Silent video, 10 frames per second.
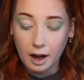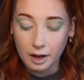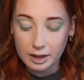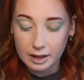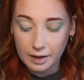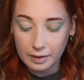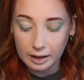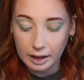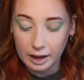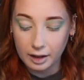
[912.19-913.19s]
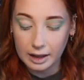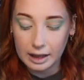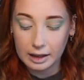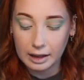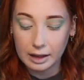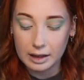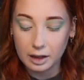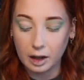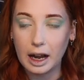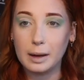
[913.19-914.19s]
Our seventh layer, it is
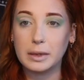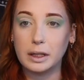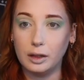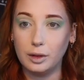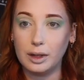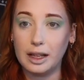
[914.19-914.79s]
our absolute.